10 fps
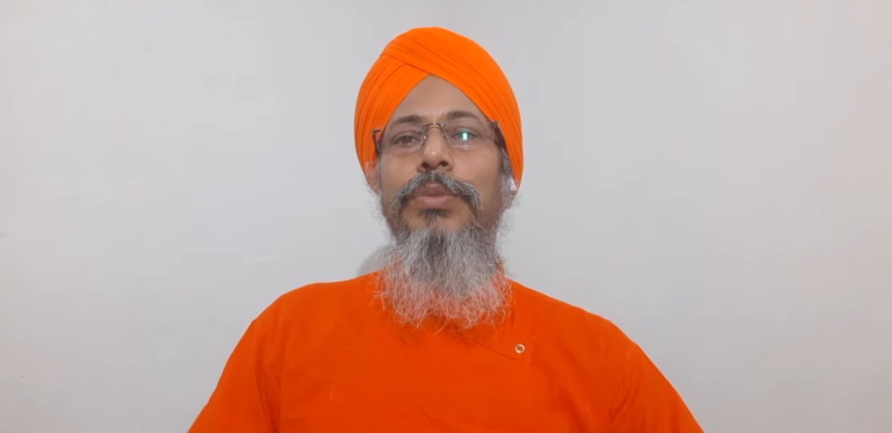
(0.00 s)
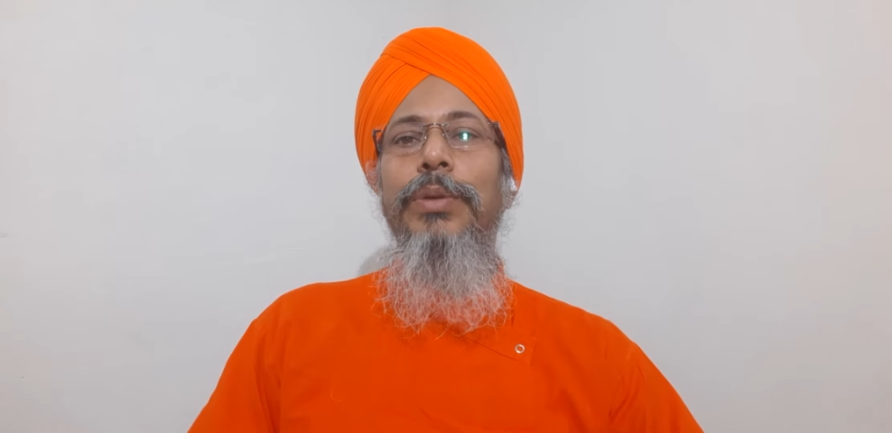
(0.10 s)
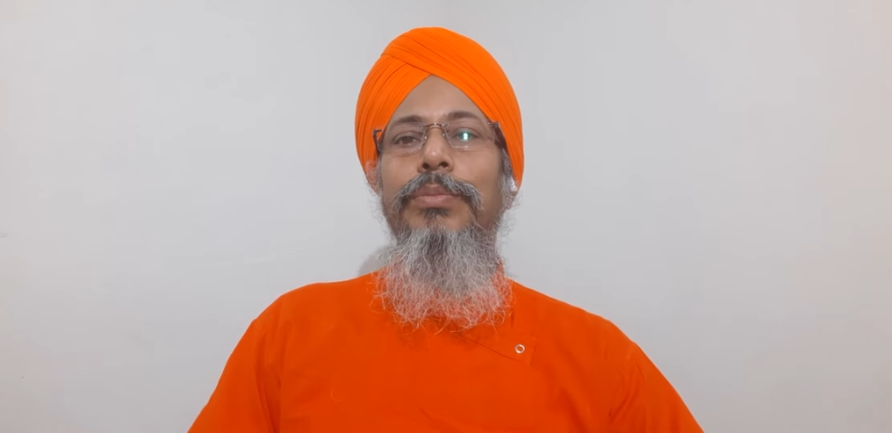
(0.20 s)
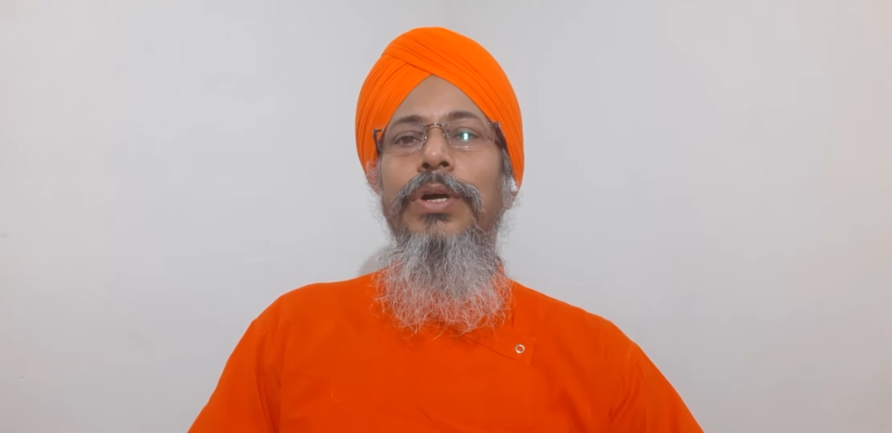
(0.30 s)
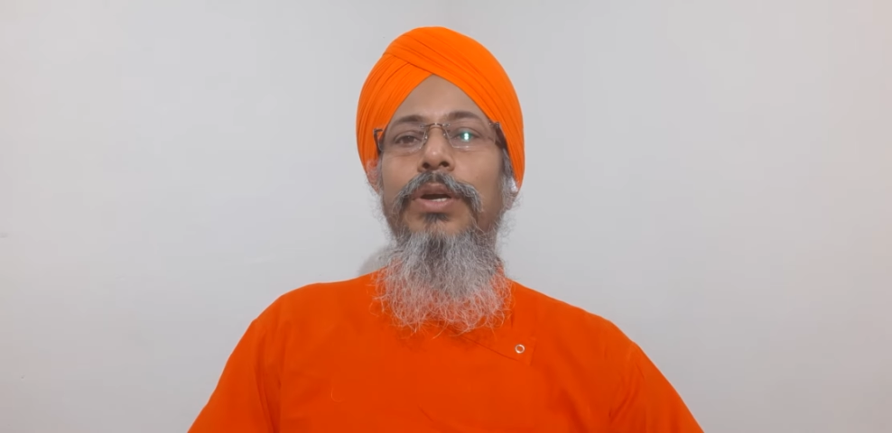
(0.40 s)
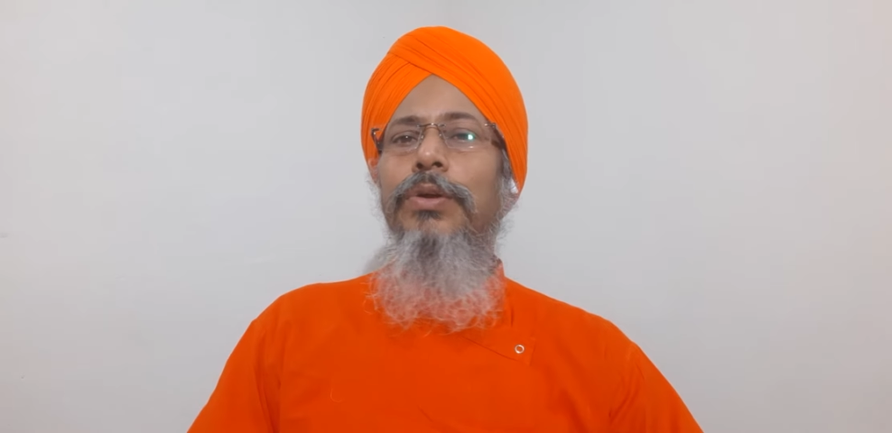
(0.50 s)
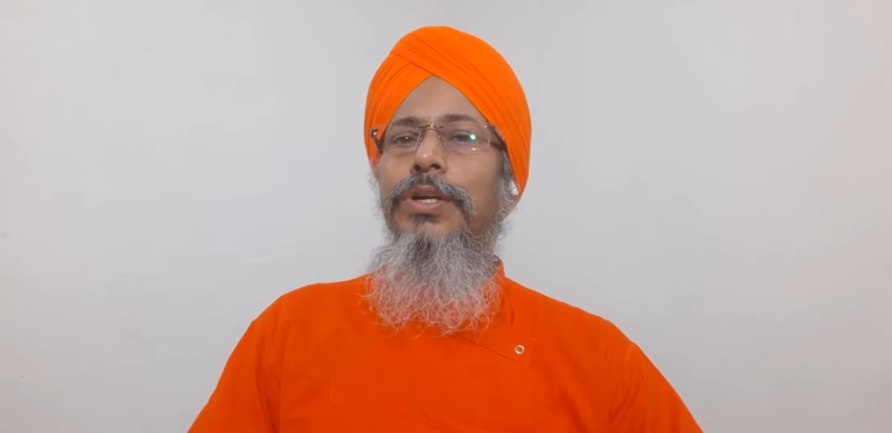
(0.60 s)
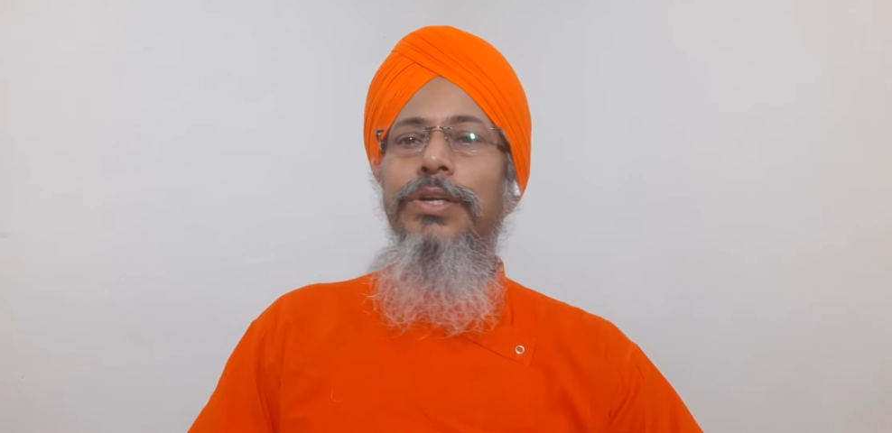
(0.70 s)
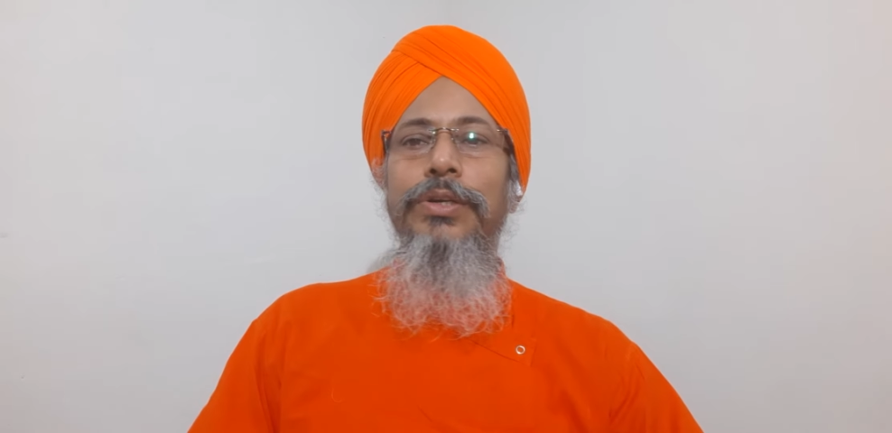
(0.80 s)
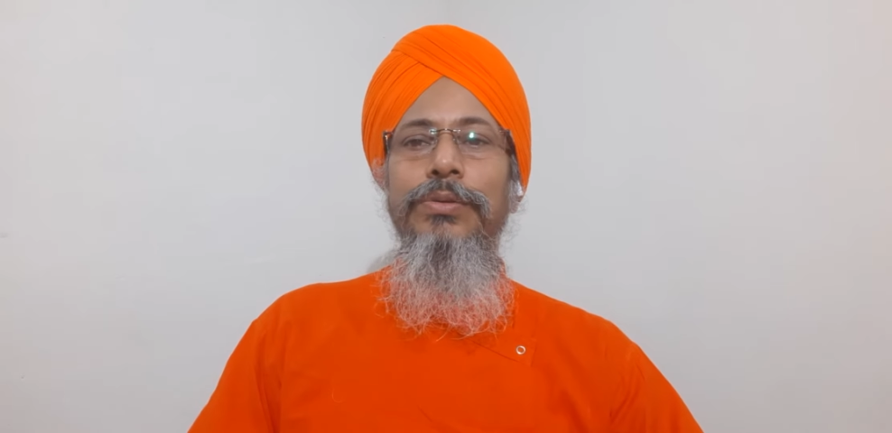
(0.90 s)
Brahma,
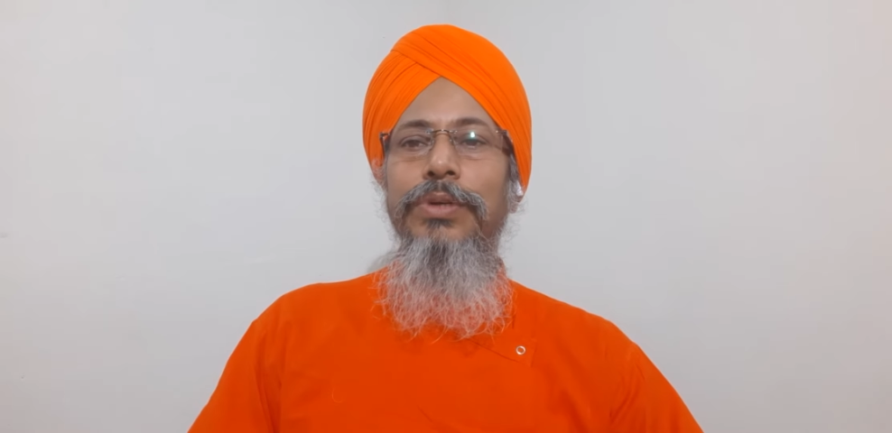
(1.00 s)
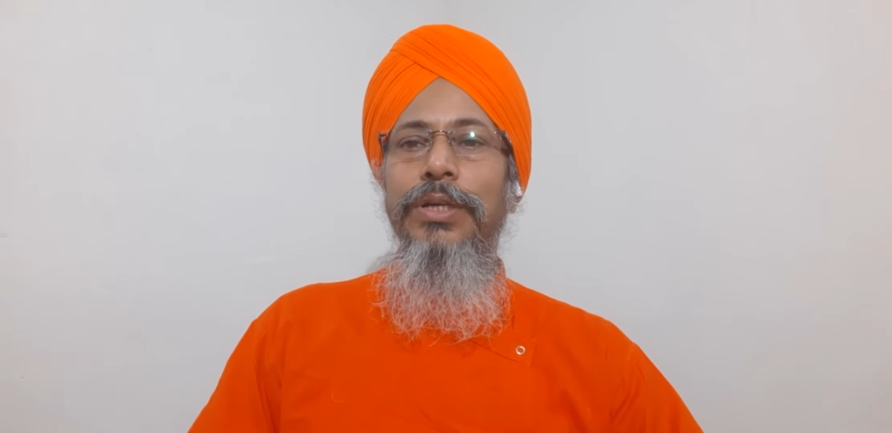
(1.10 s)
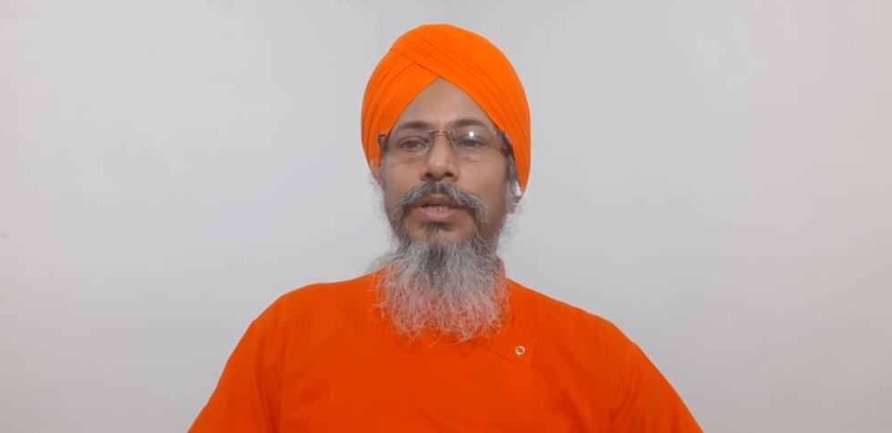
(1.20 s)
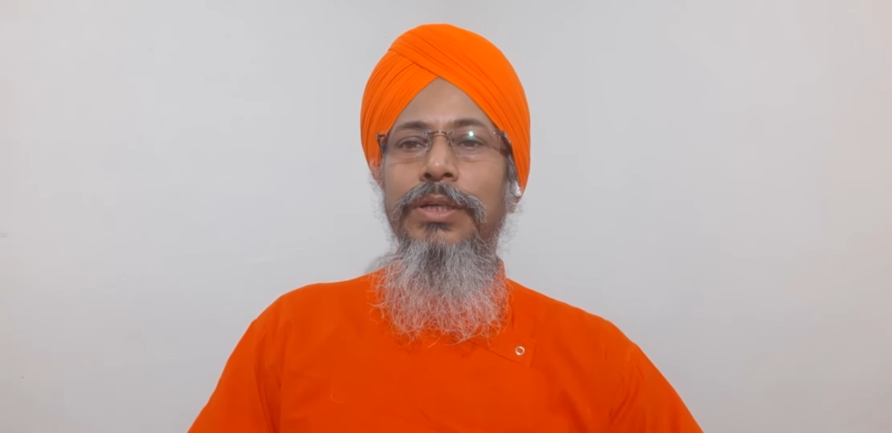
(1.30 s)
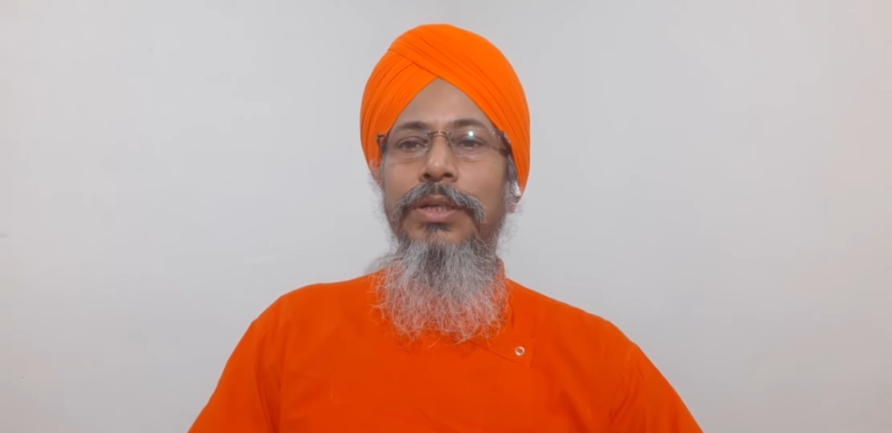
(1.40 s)
not Nirguna.